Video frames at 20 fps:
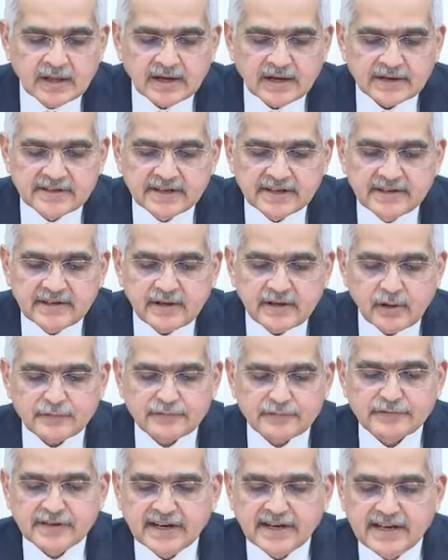A degree
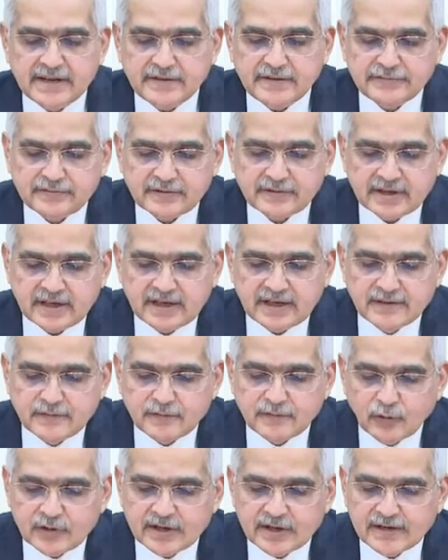of relief
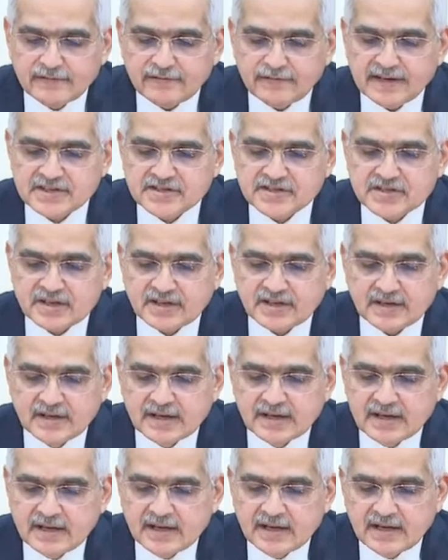in food inflation
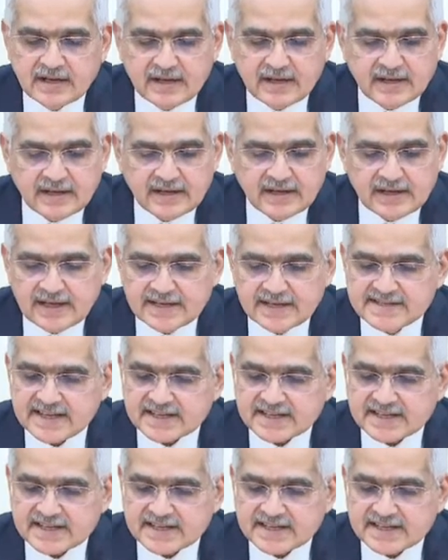is